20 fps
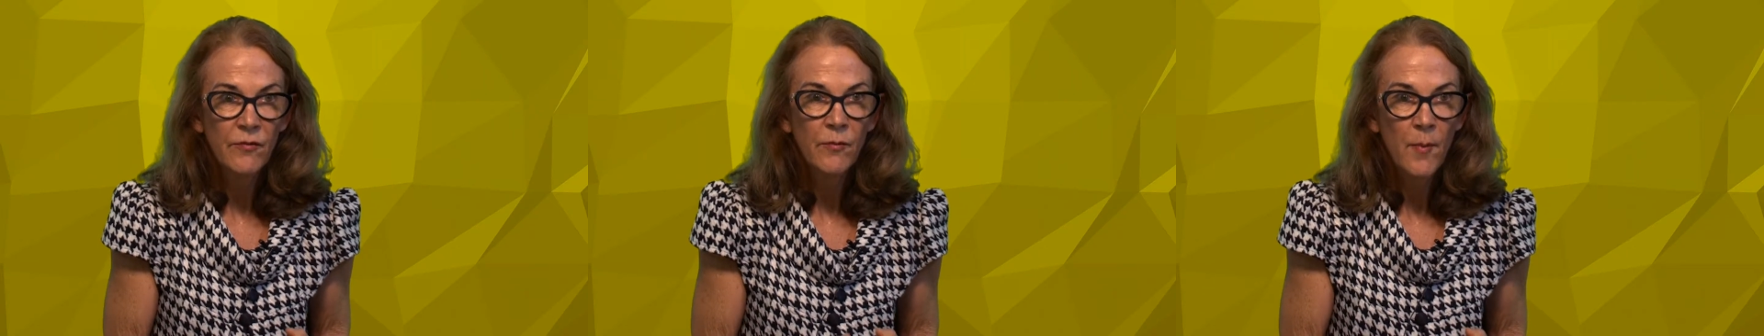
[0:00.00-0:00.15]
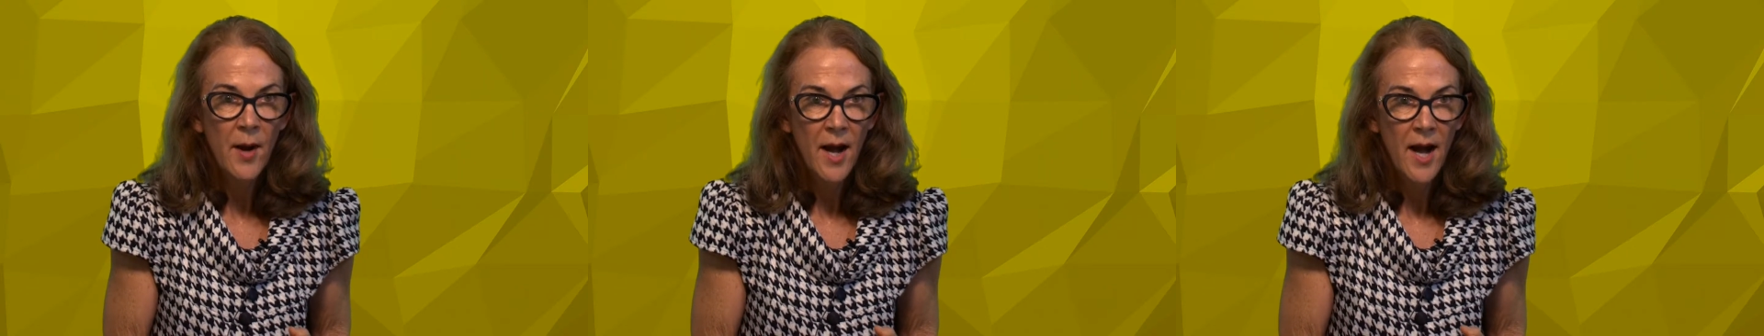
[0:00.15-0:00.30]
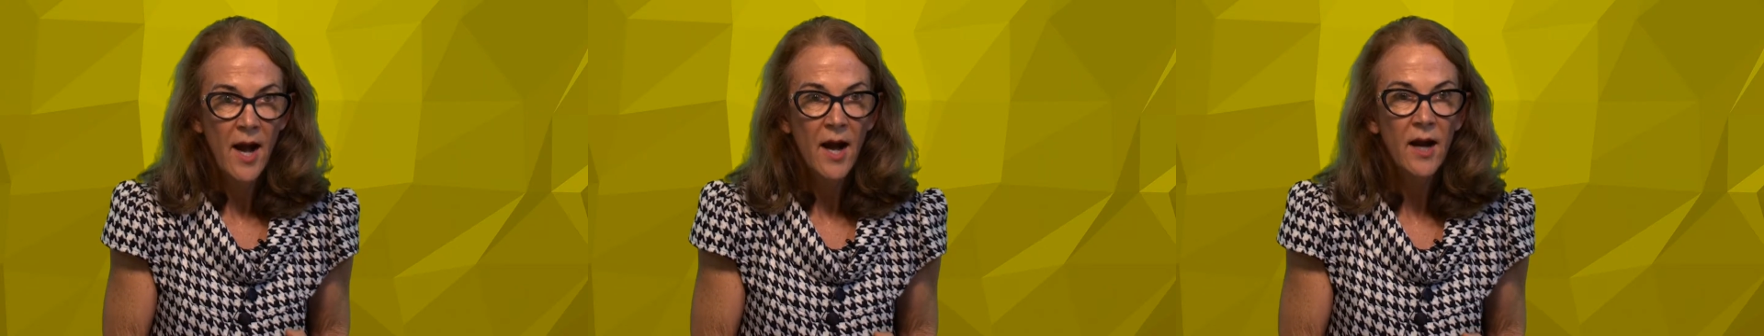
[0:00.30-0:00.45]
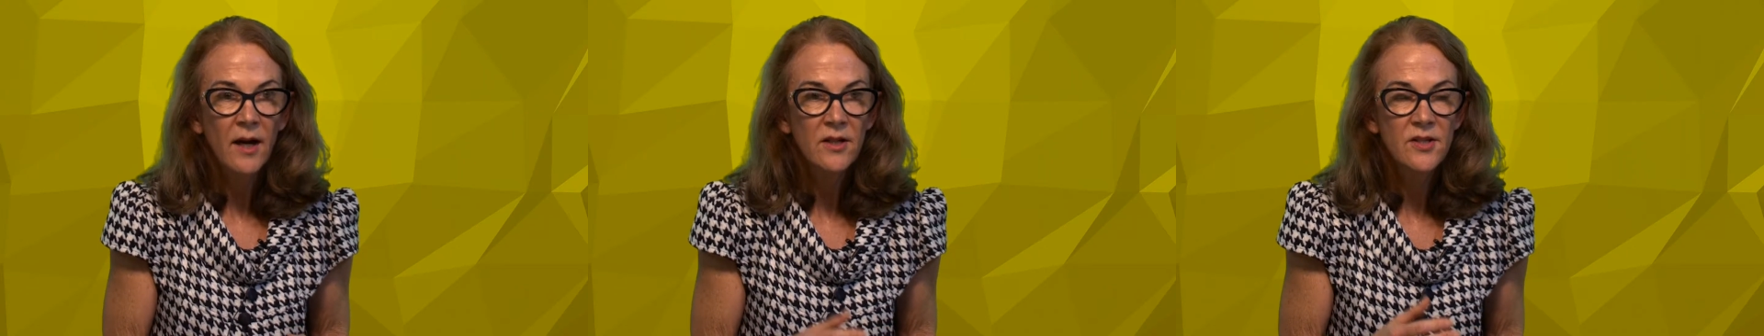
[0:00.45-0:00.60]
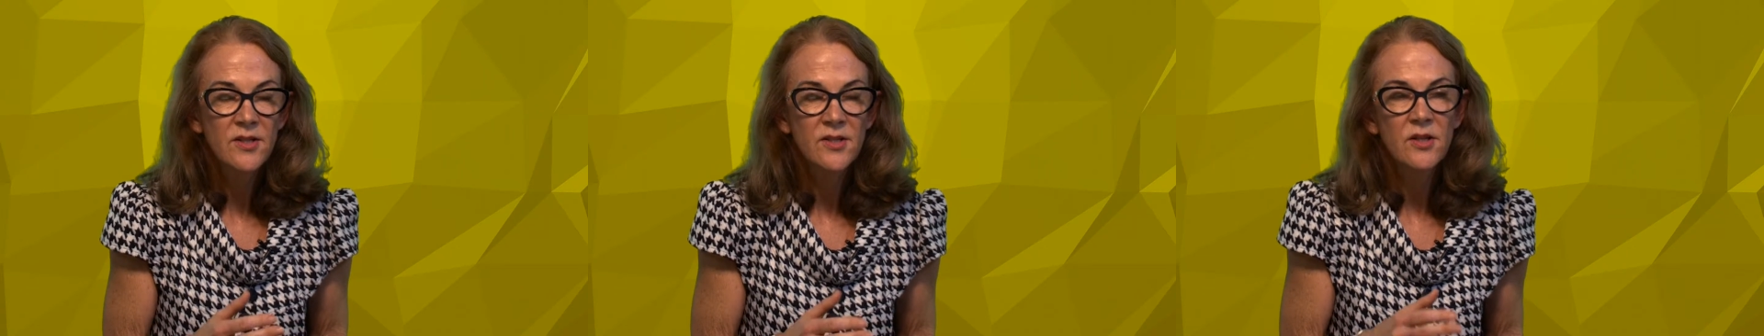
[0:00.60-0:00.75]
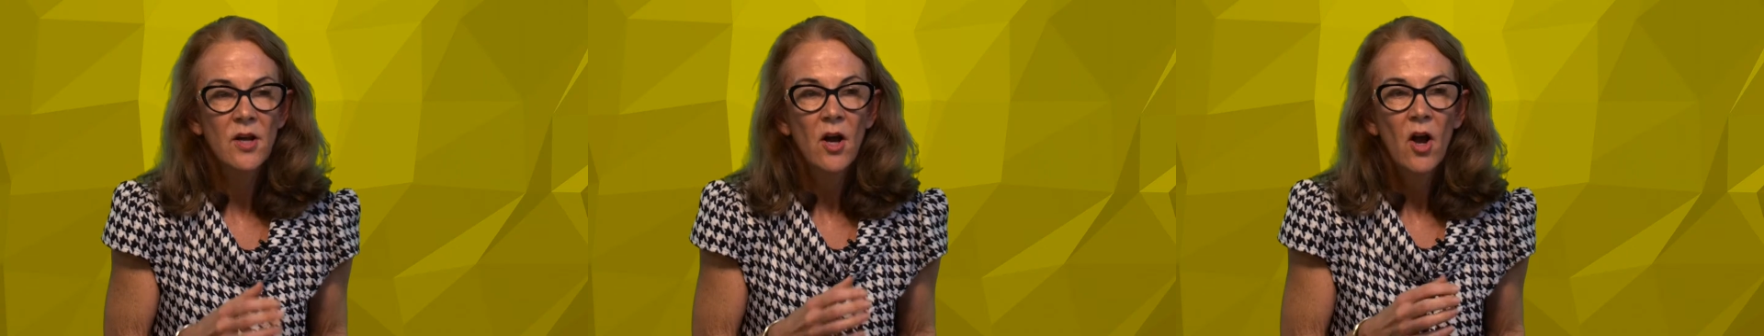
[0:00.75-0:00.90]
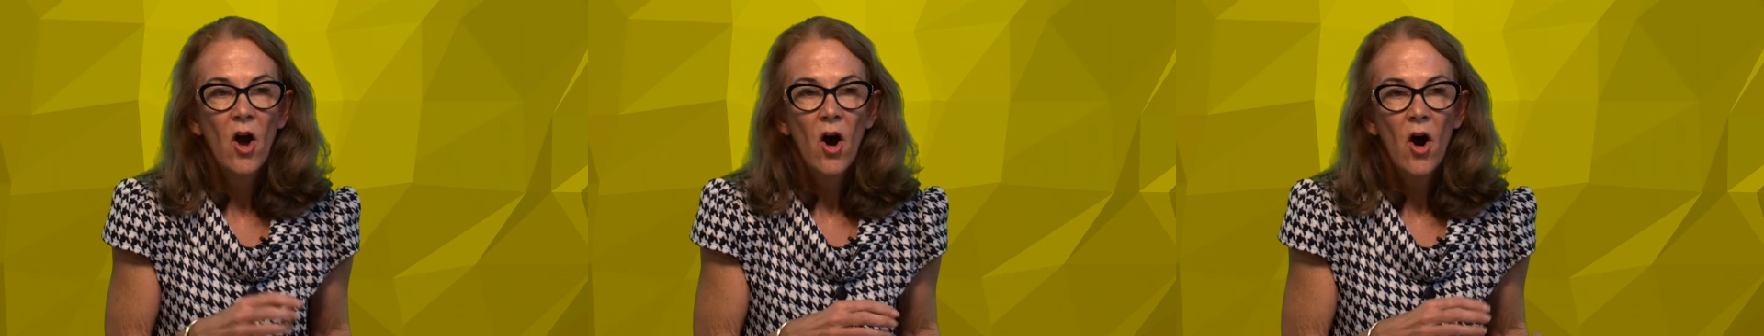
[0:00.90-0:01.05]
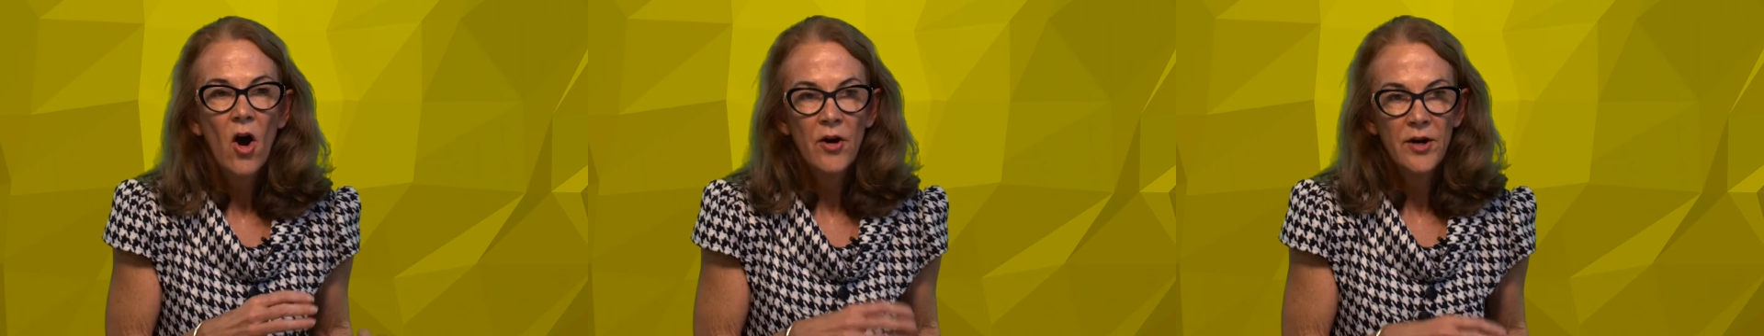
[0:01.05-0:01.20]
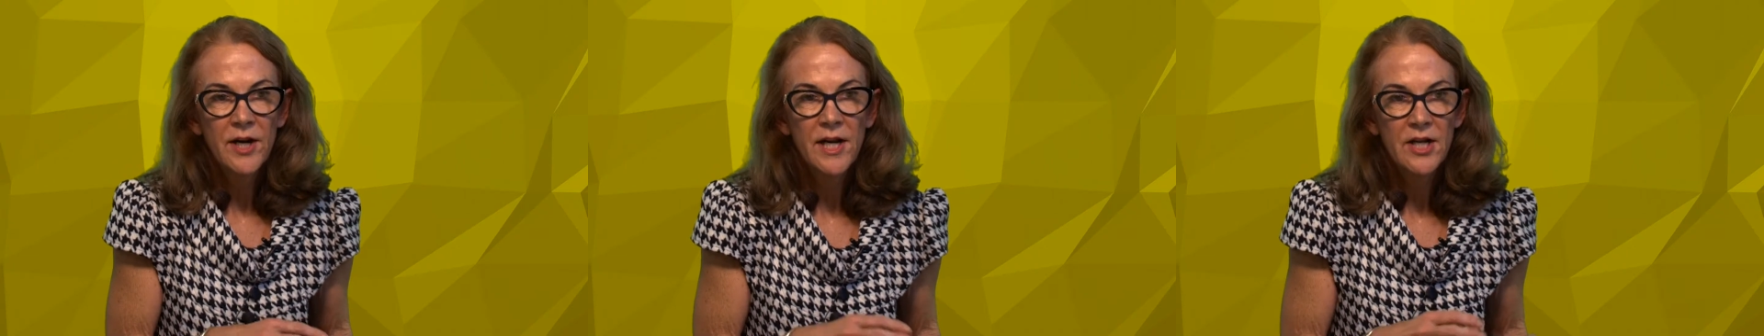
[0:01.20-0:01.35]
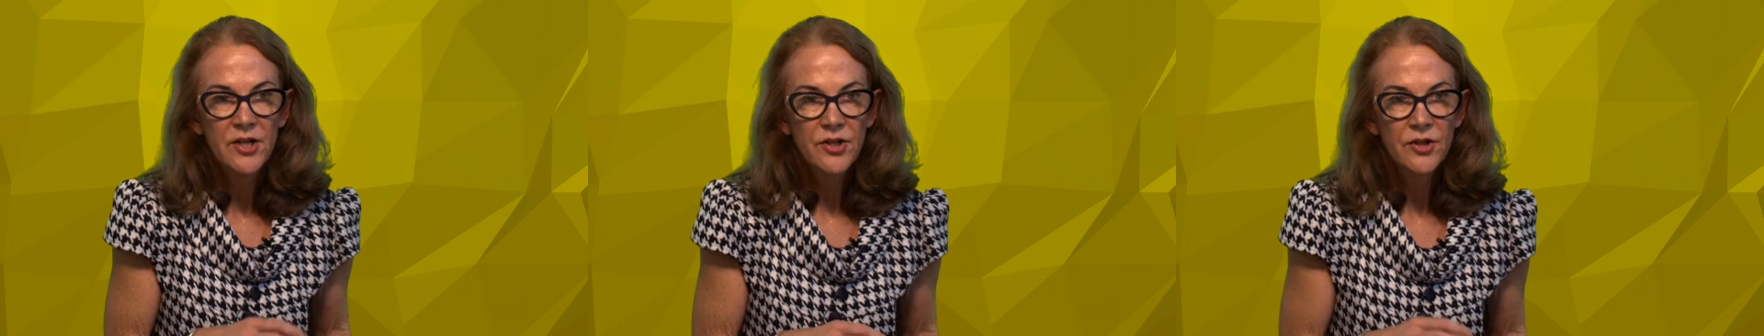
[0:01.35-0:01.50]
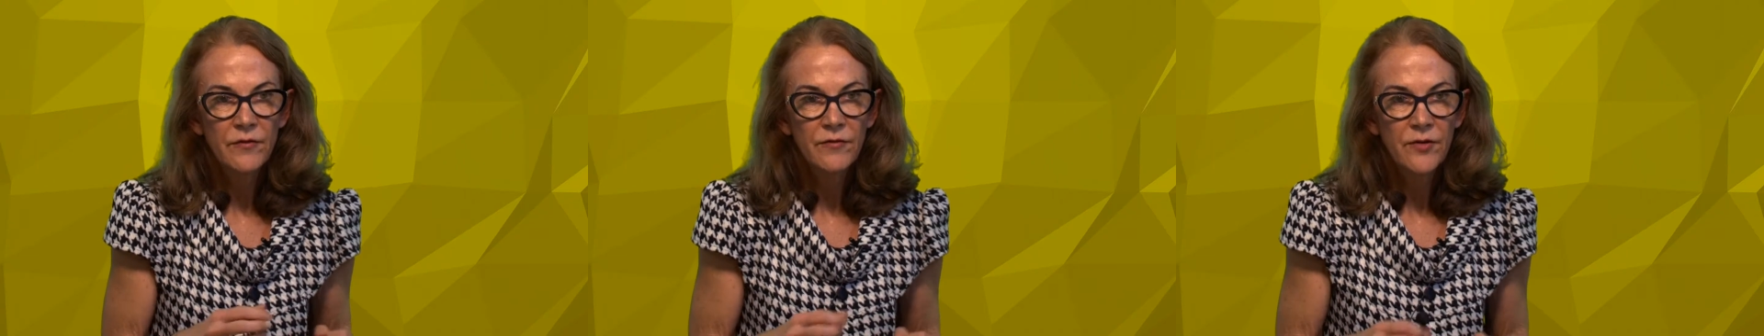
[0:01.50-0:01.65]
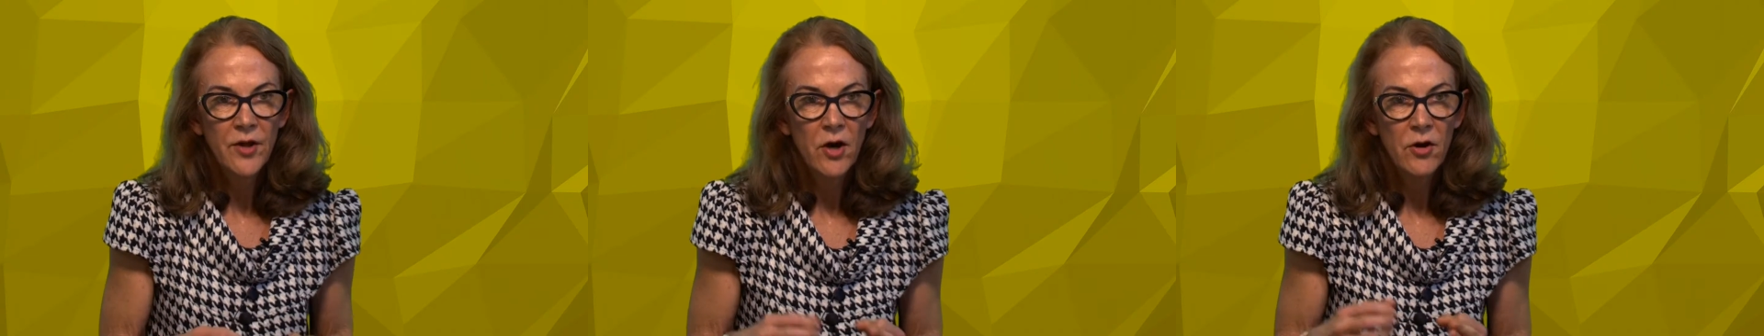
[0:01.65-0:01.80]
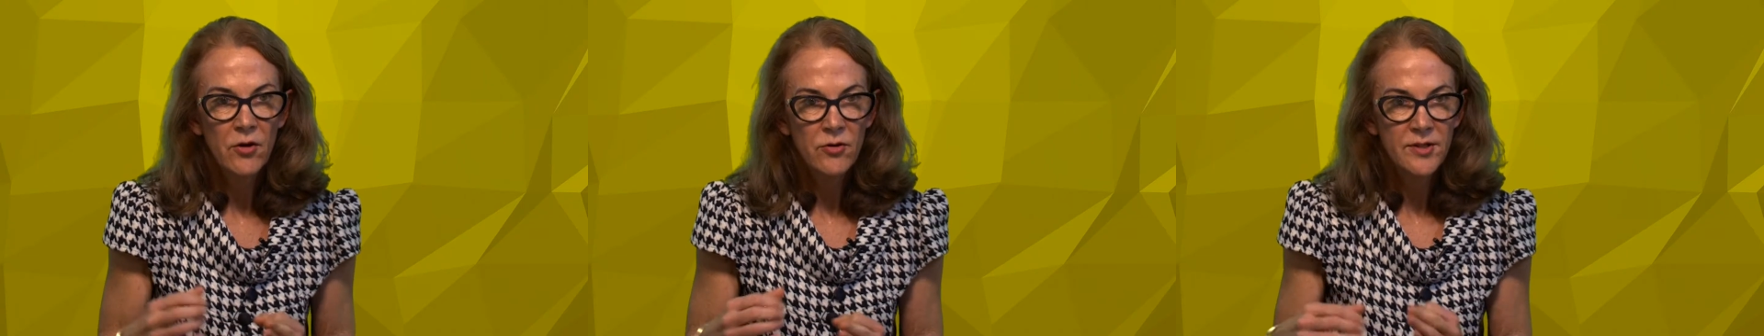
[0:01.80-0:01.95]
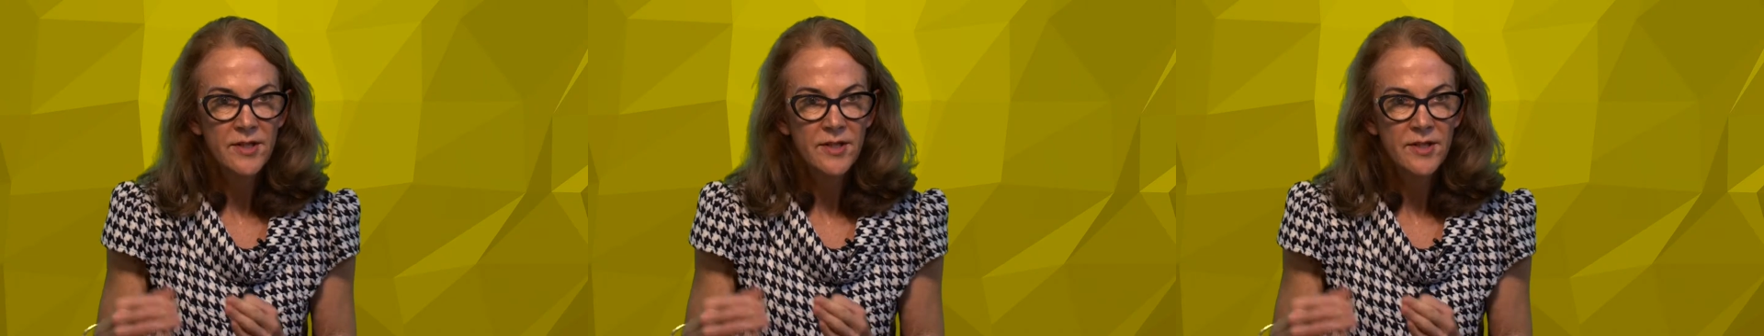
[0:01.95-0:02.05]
marks on each of those